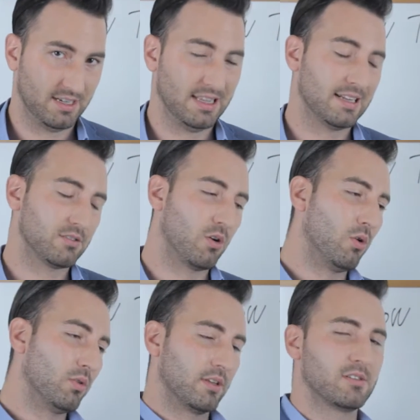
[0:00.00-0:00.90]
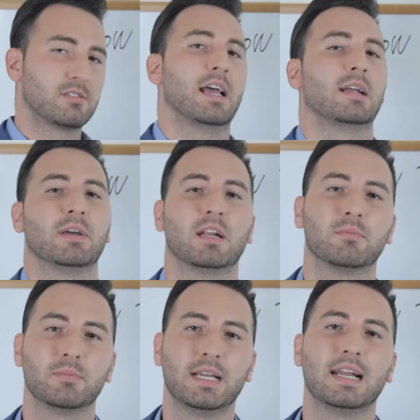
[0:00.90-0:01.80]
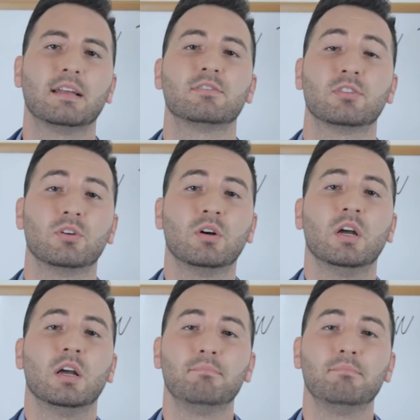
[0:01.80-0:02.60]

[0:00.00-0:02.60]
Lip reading: And that's a whole other segment I'm going to be getting into,